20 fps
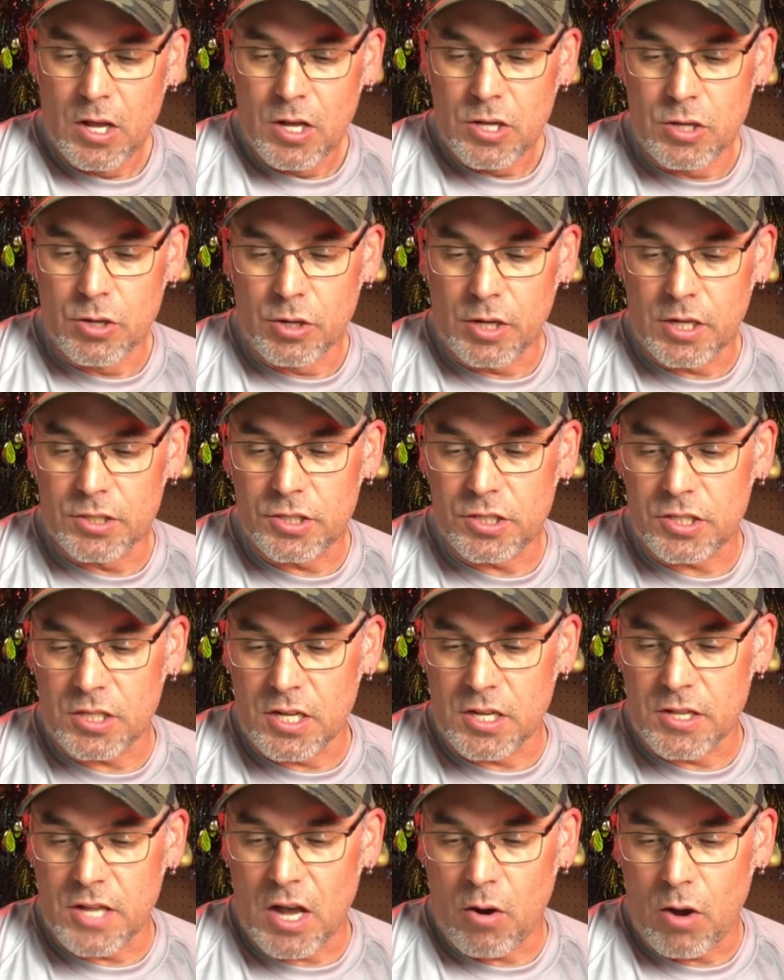you can
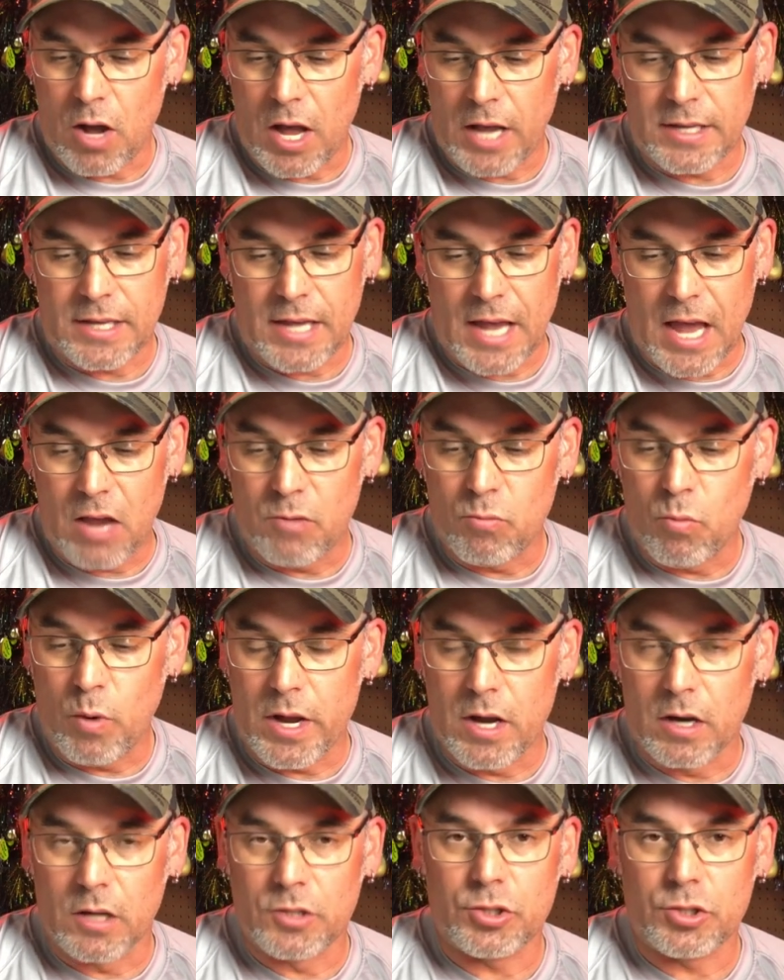see that, again, we are